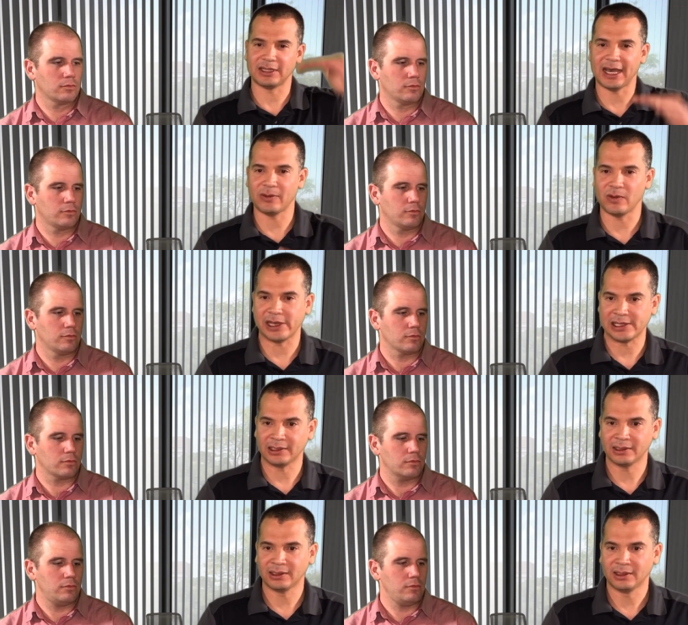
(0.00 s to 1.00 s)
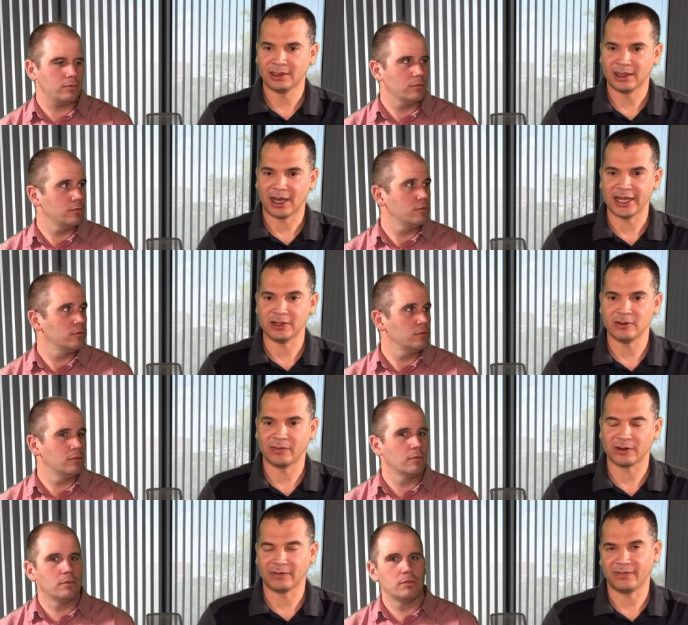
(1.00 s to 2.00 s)
Speaker 1: that way, I know
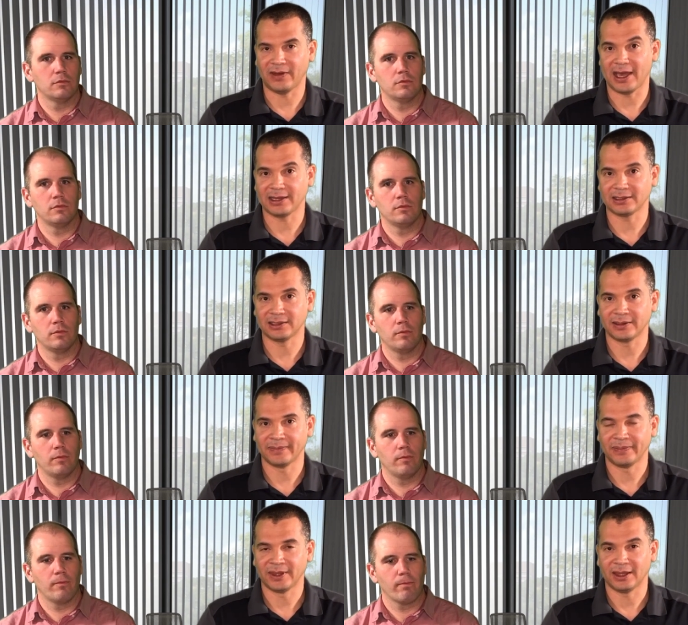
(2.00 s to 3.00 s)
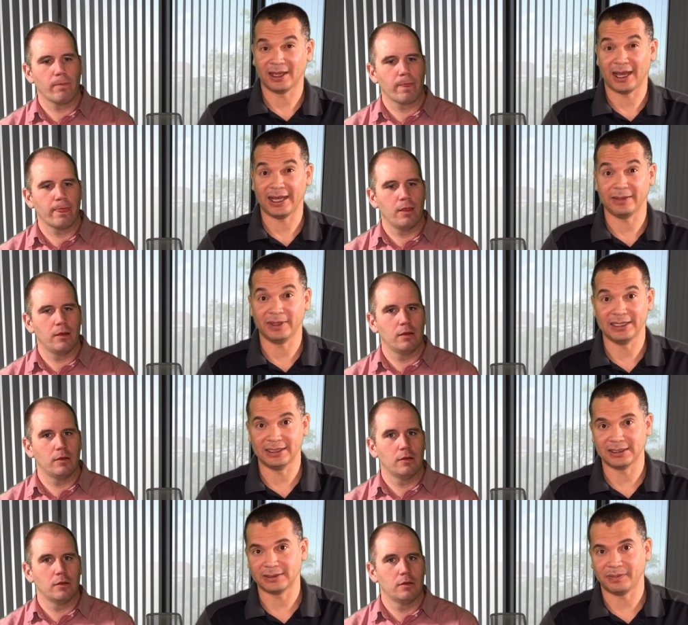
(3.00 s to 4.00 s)
for a fact that I am
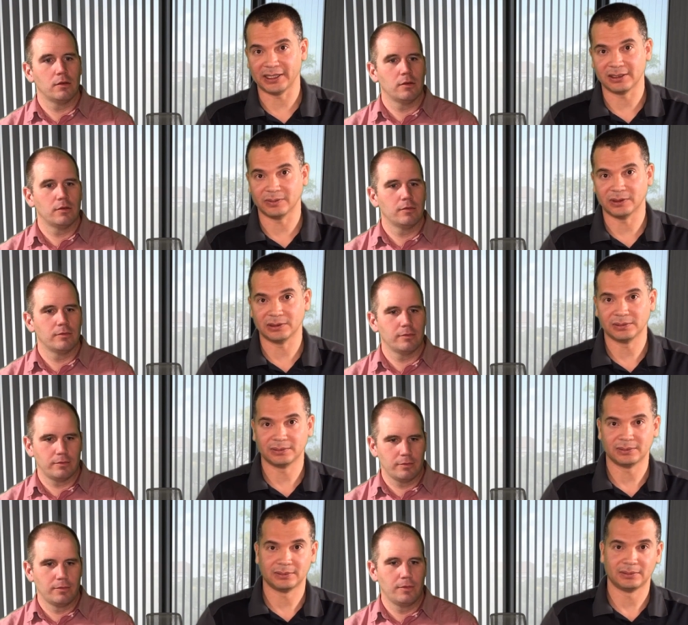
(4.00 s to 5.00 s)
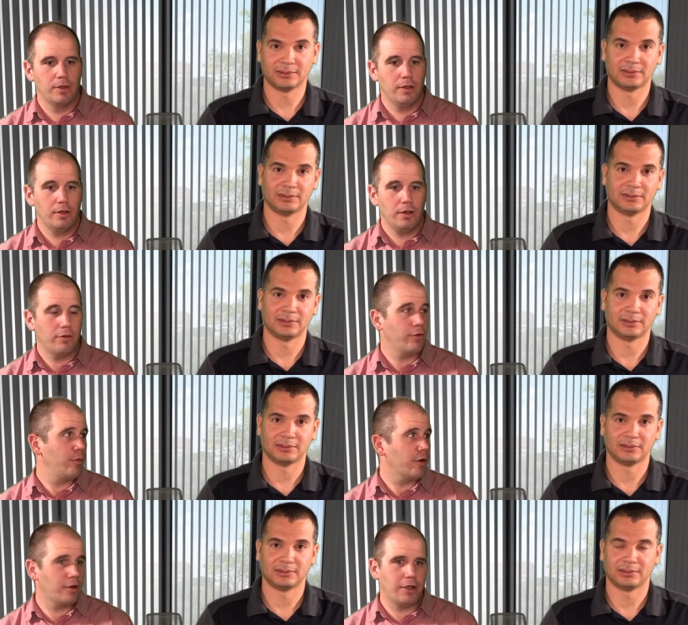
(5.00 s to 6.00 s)
indispensable. And from
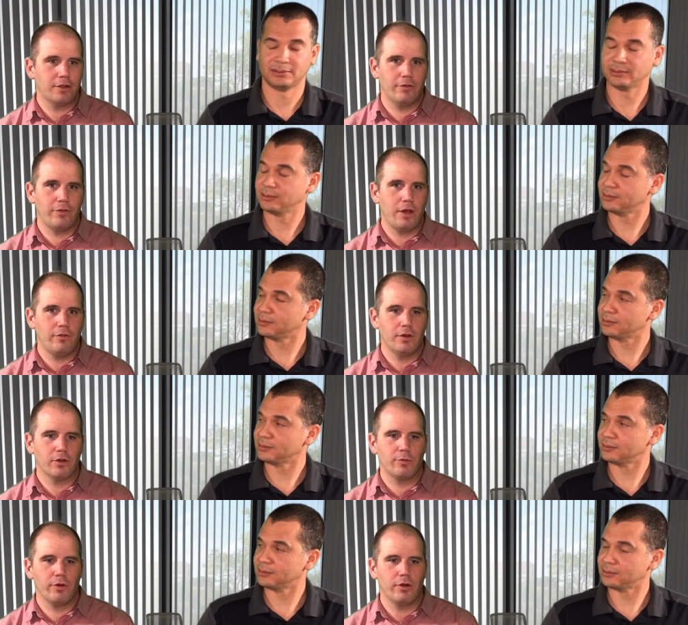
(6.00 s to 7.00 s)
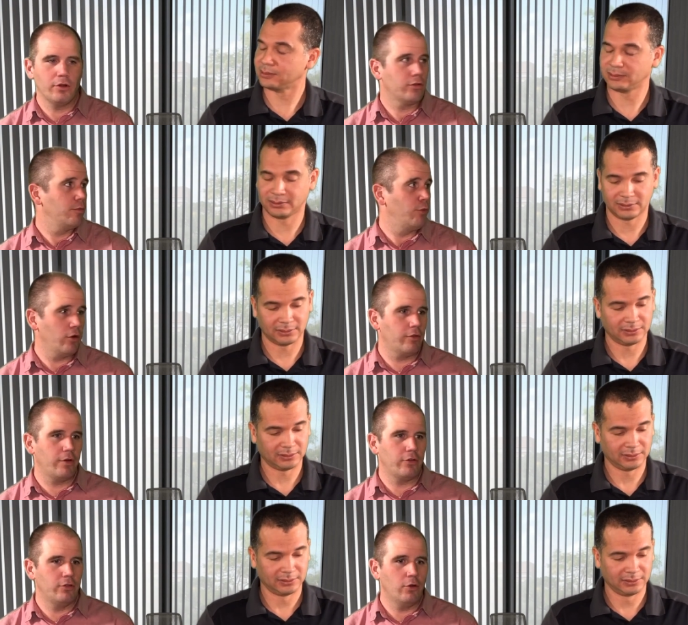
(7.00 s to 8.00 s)
our
Speaker 2: collective AV experience, both of
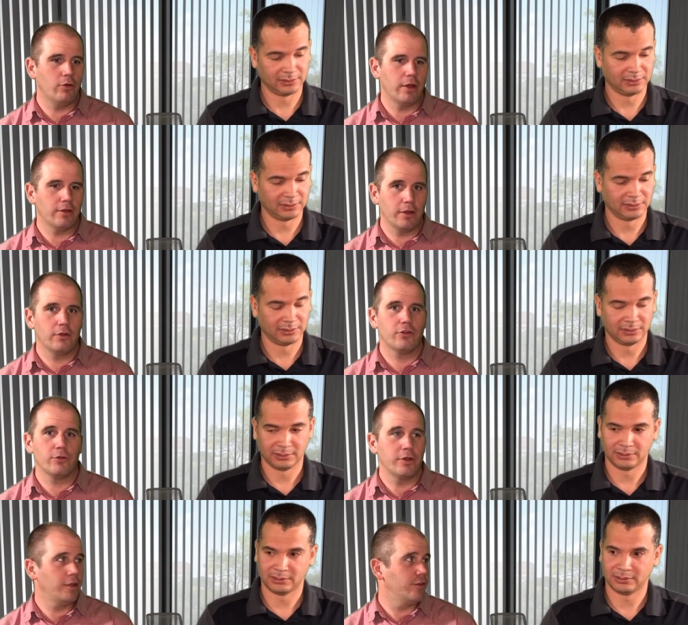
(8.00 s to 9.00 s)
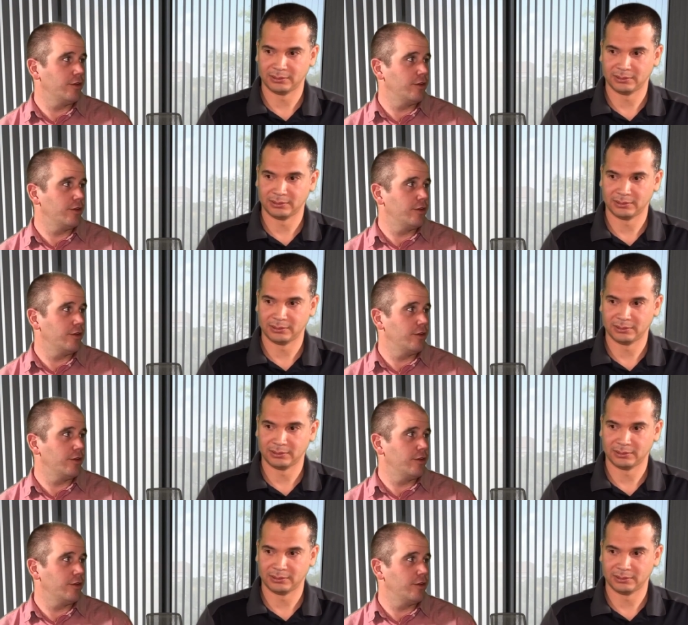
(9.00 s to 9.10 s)
us know that the industry needs